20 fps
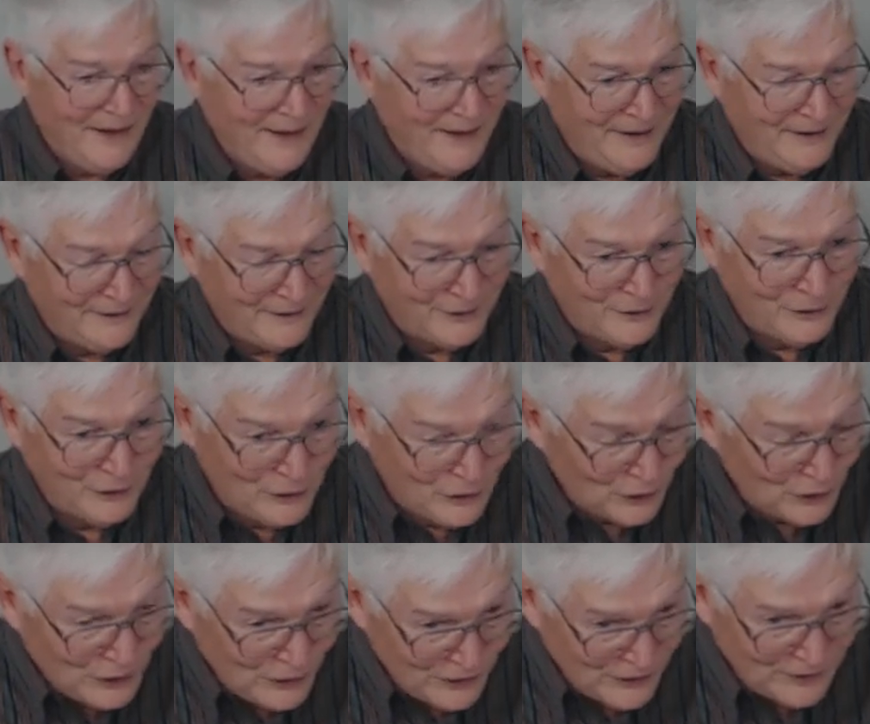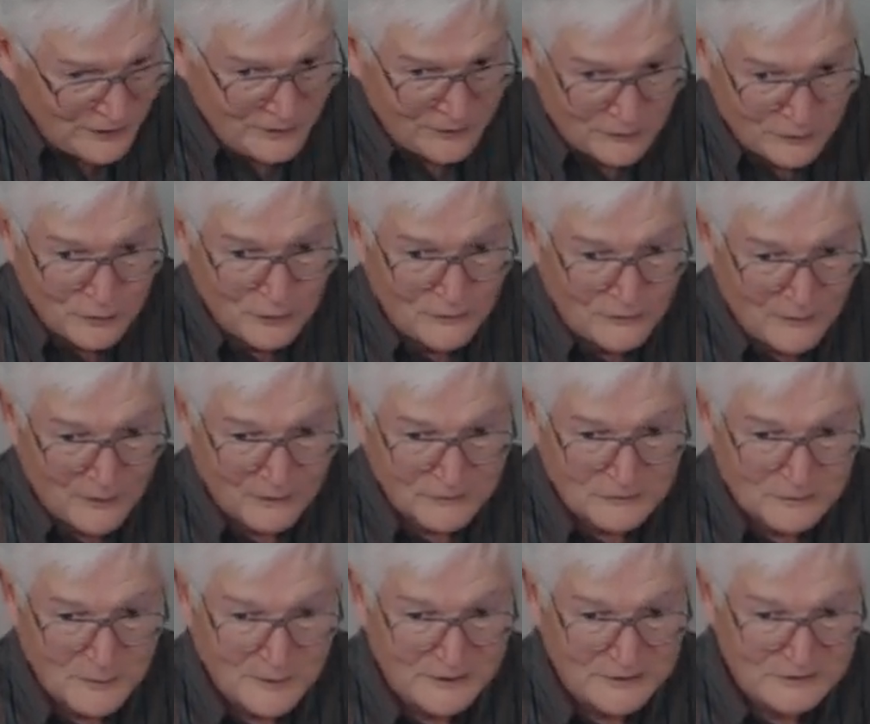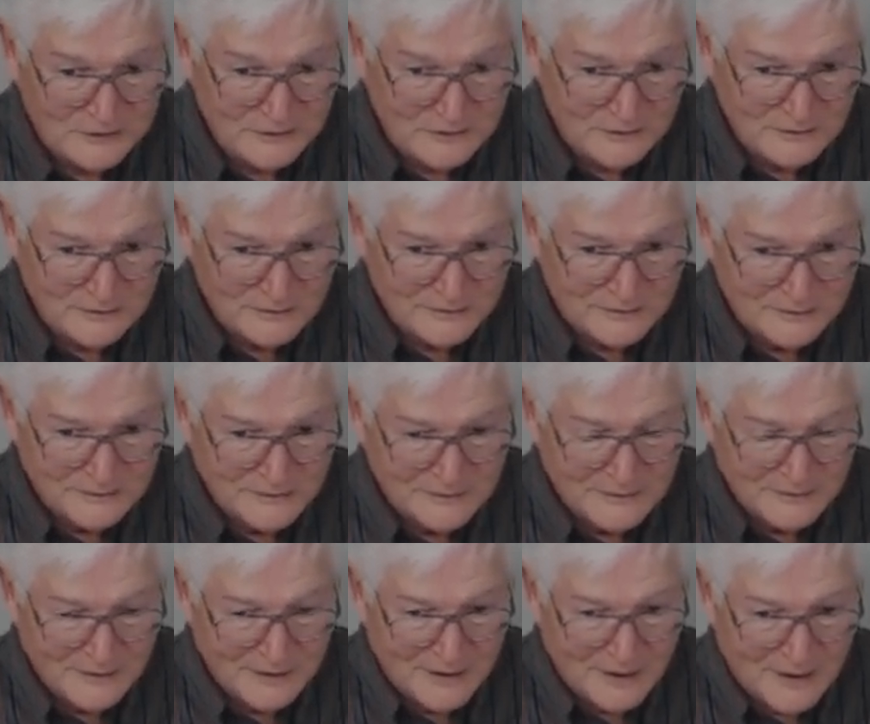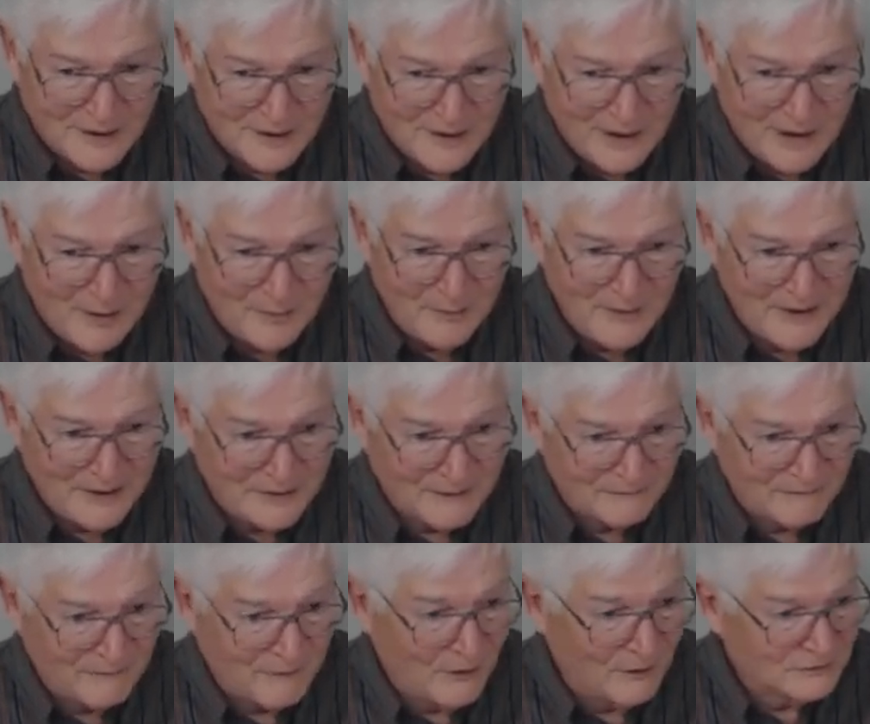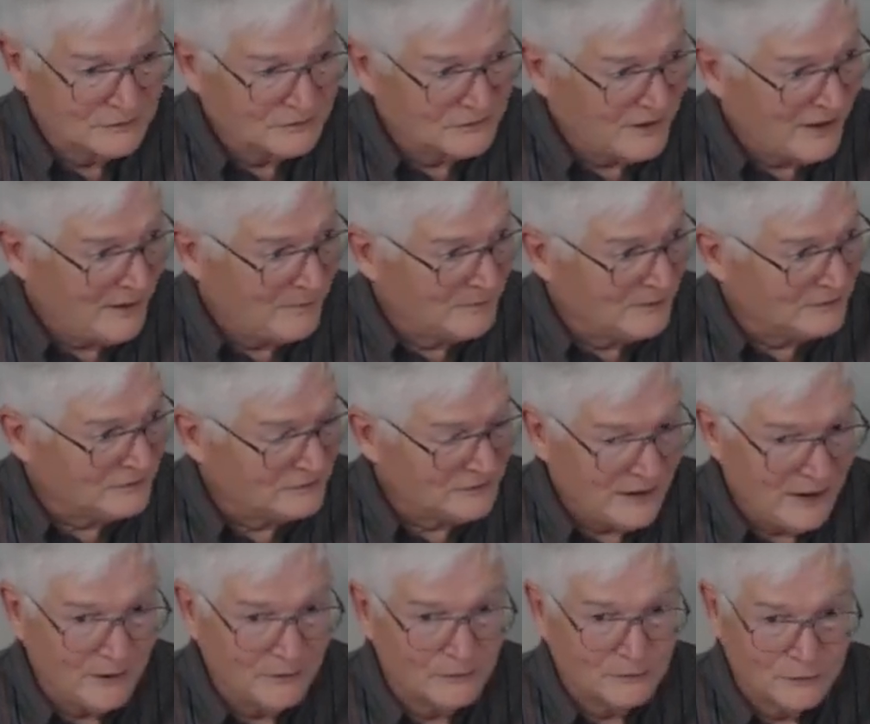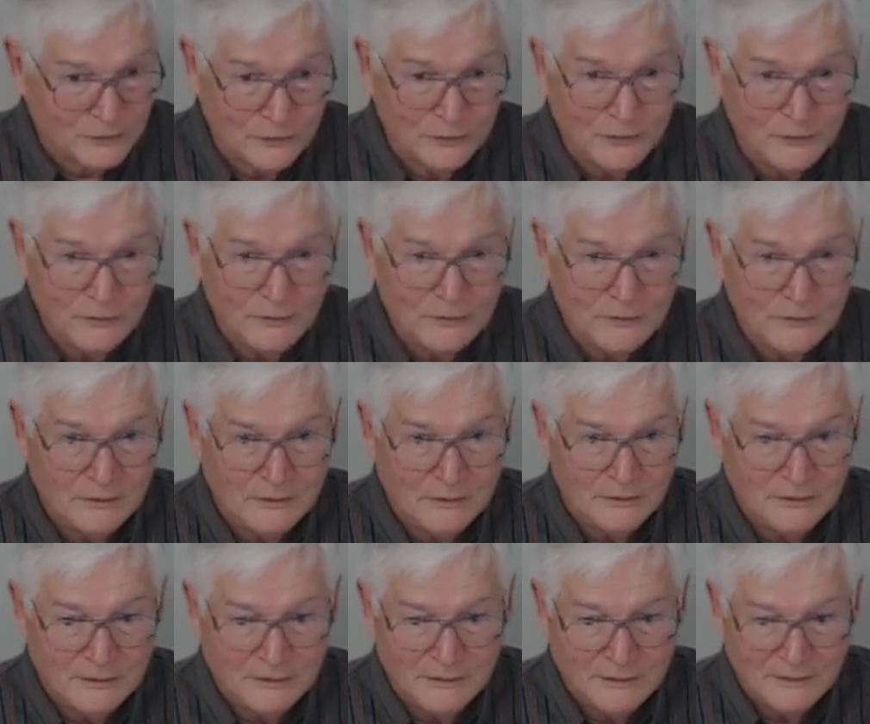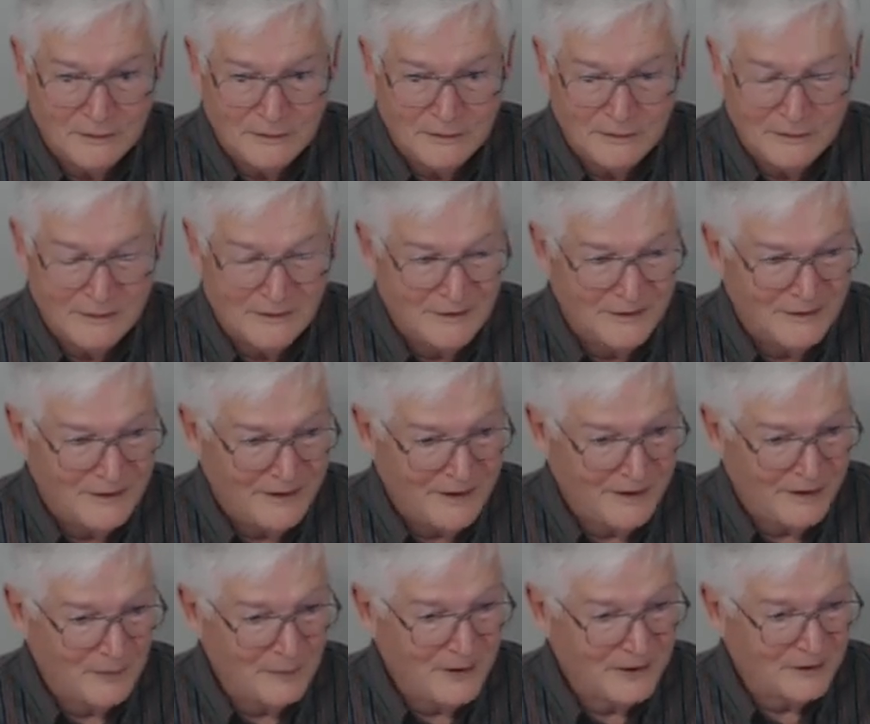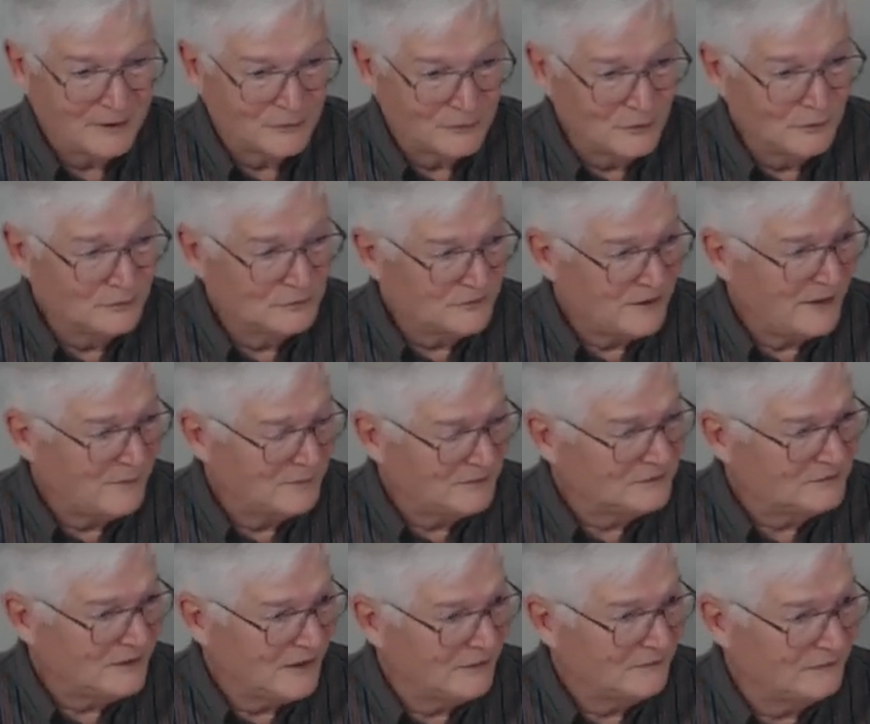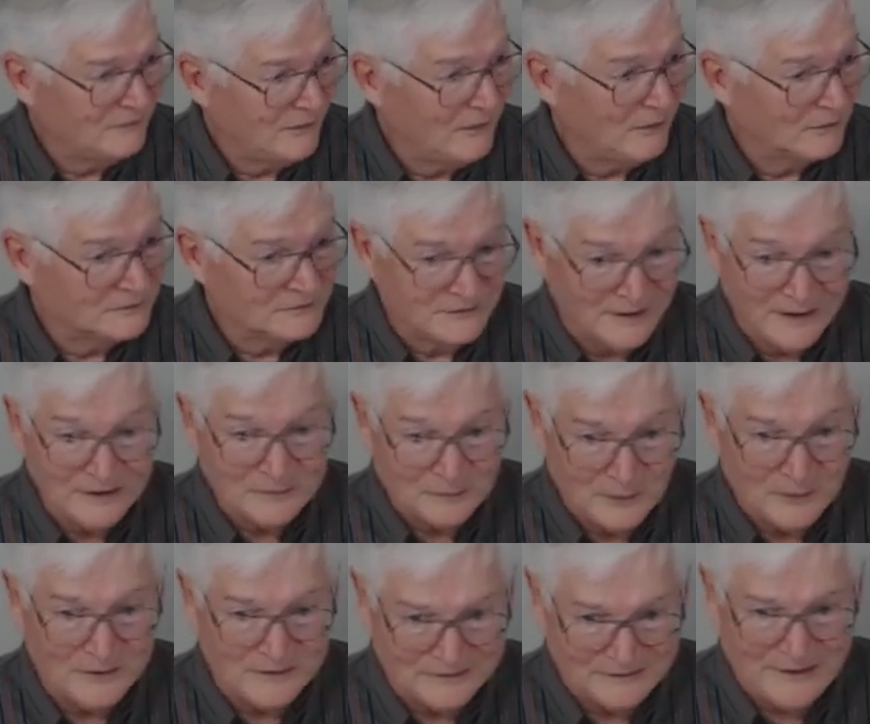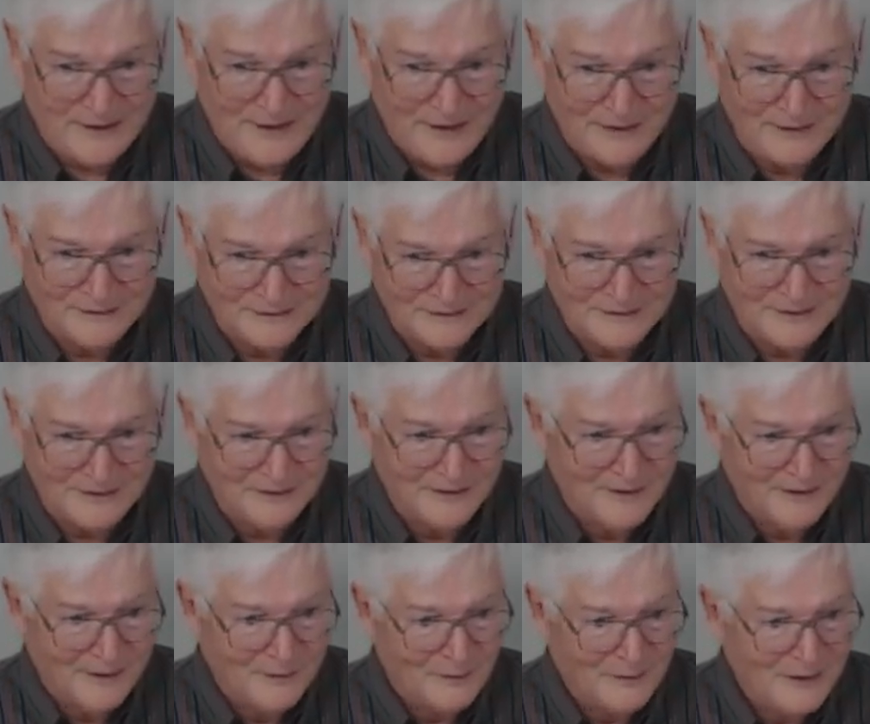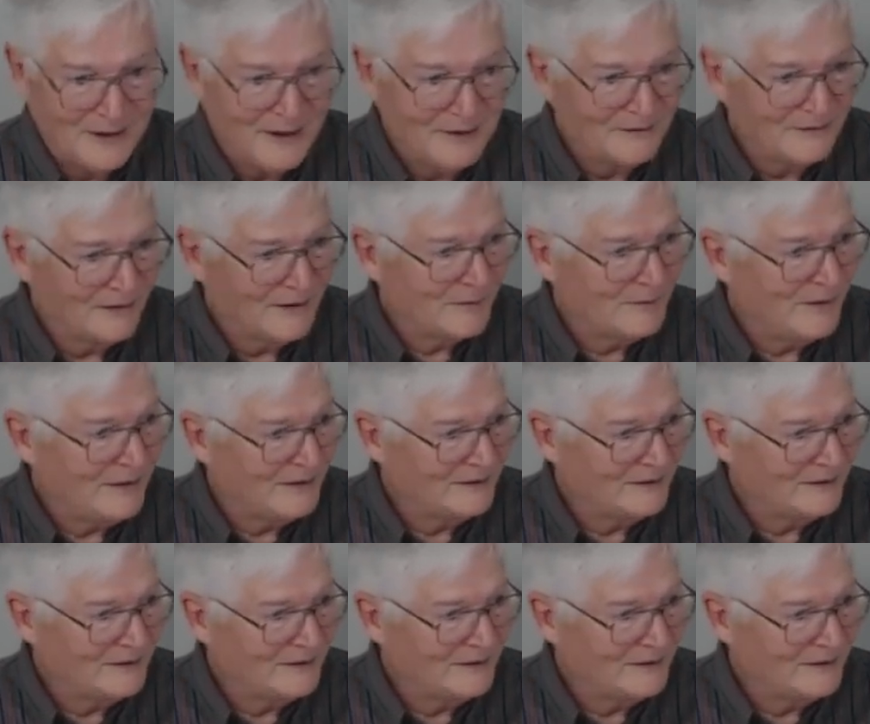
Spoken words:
a good true-false question, I'll make a false statement sound true, and I'll make a true statement sound false. That's pretty sad, isn't it? When I thought